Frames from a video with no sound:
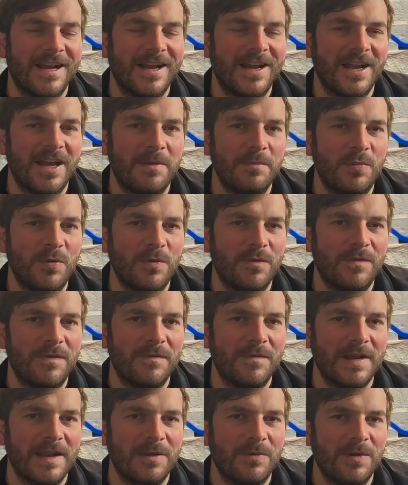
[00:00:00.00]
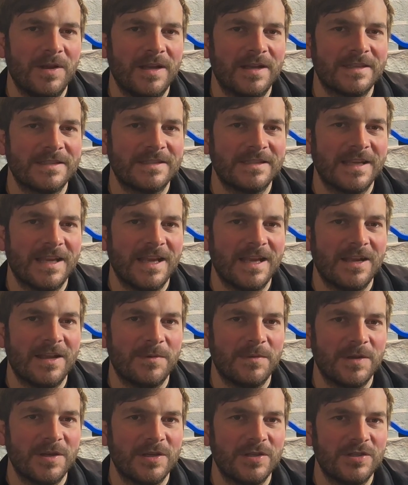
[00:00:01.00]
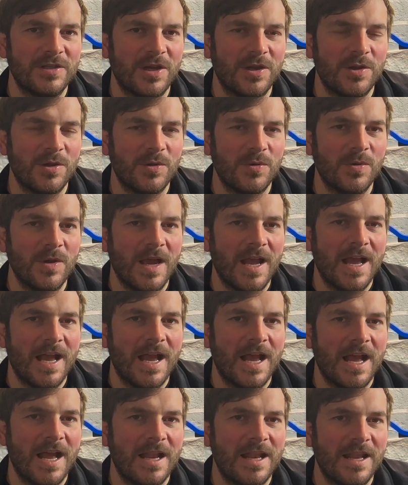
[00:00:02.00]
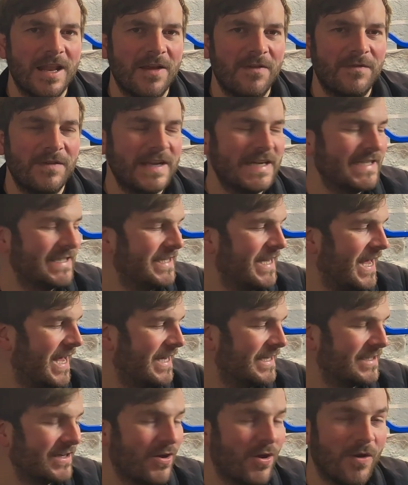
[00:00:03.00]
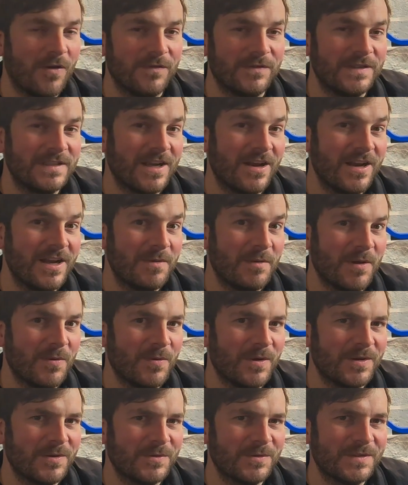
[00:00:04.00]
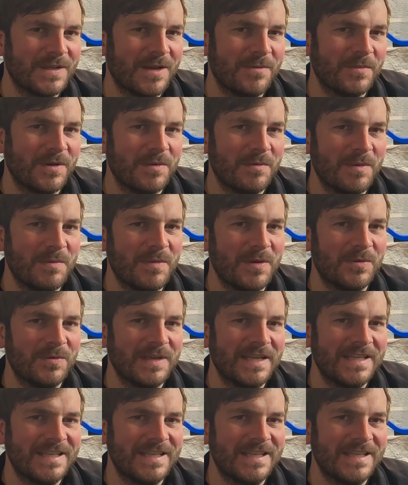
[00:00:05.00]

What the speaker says: Hi, I'm Paul from VeloWorks, and I'm going to show you a lovely set of Dynamo wheels I'm going to be building